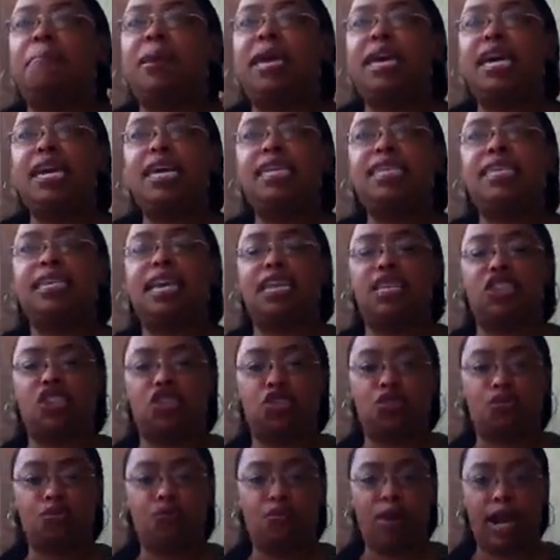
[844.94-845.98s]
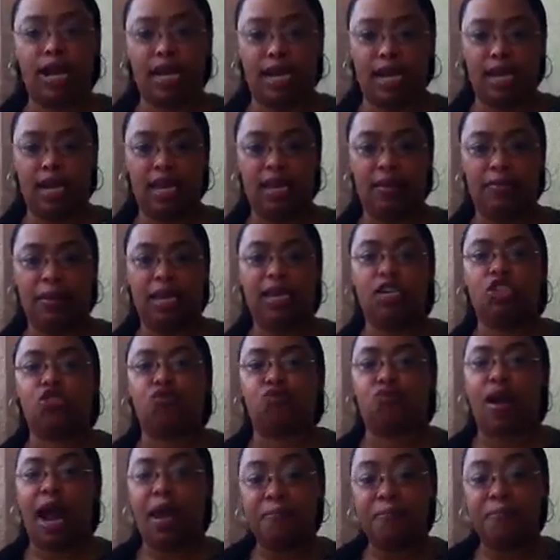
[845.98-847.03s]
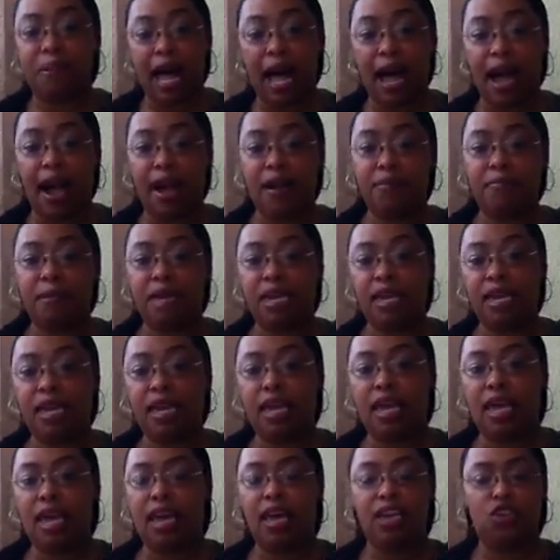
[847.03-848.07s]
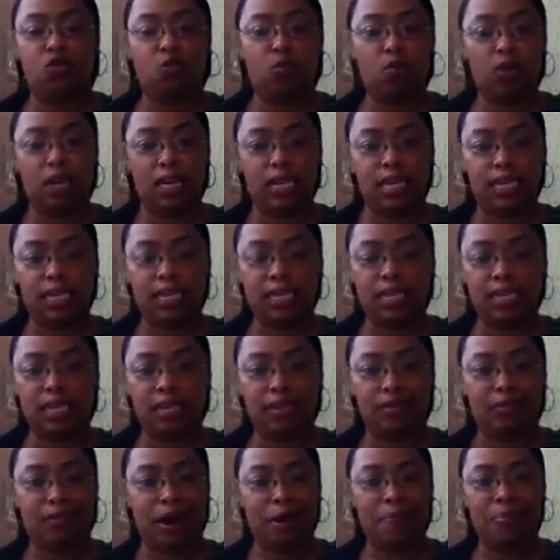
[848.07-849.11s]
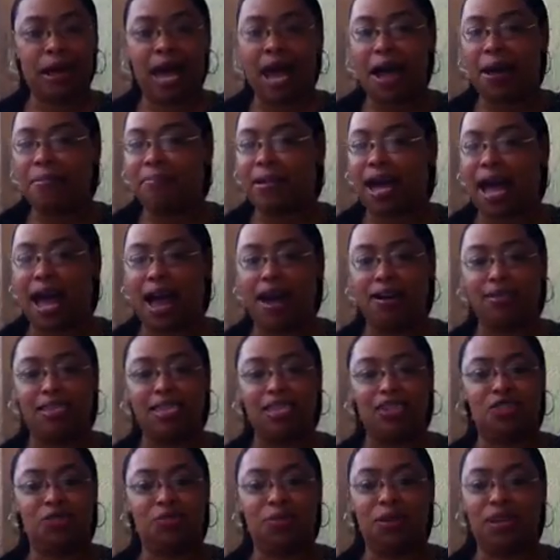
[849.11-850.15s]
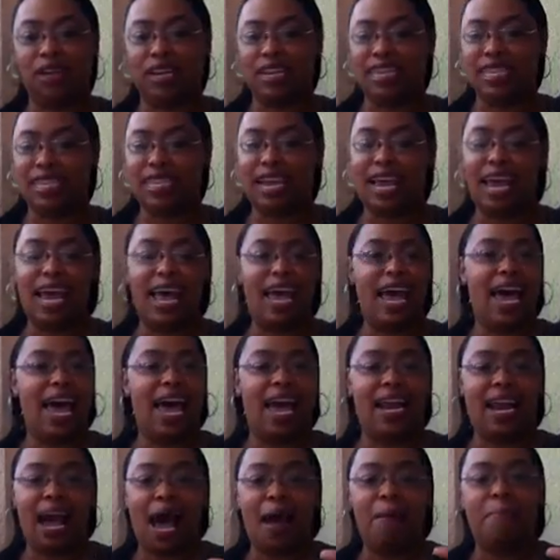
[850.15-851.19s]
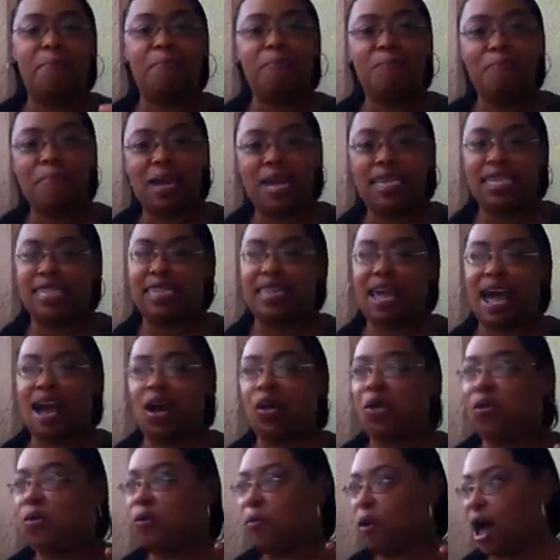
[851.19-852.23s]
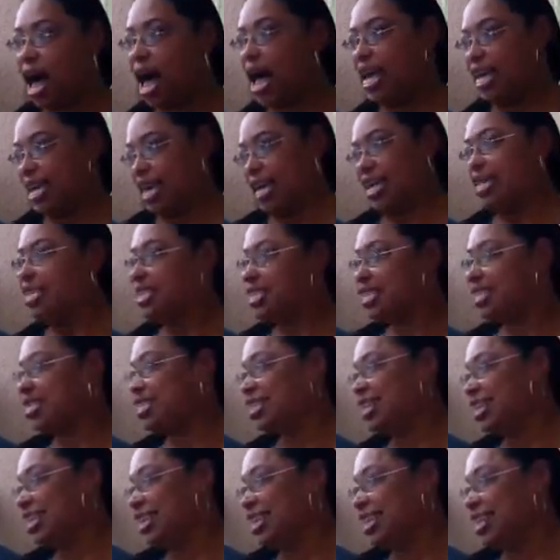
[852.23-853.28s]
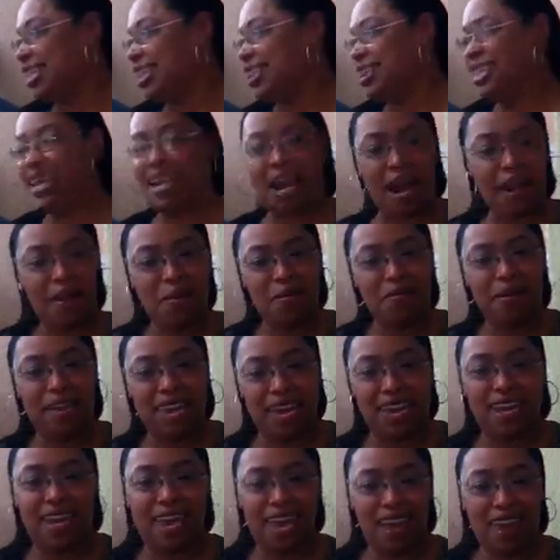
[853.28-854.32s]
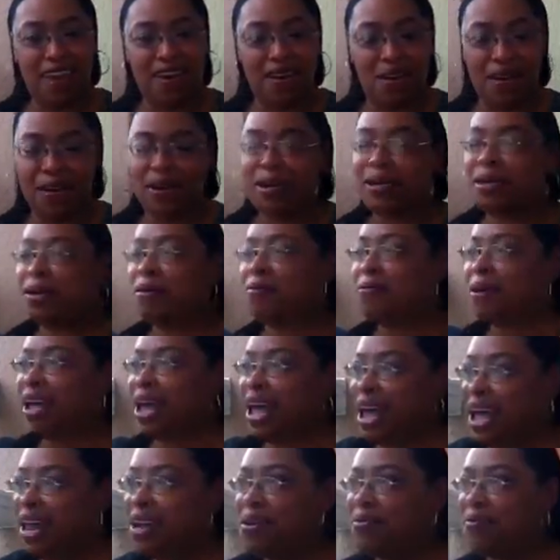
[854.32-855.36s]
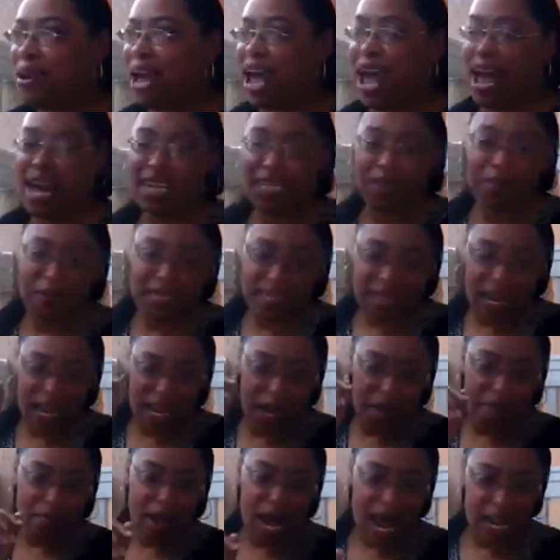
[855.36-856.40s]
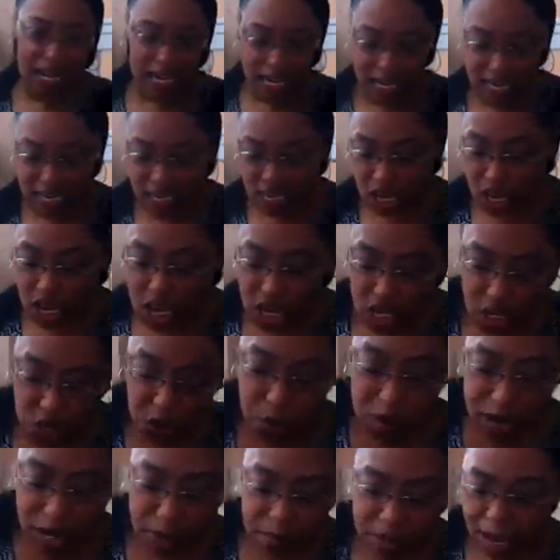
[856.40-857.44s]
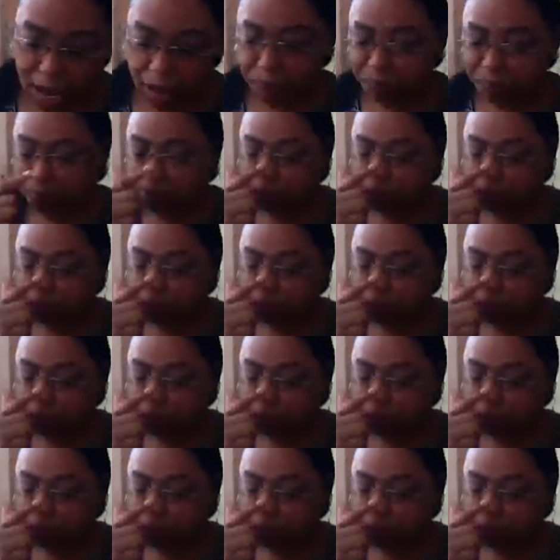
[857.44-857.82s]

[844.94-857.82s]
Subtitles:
peace and serenity, because right behind me is woods. Right behind my house is woods. And I miss that quiet that I don't get here. Anyway, as I was saying, commodities. So anyway,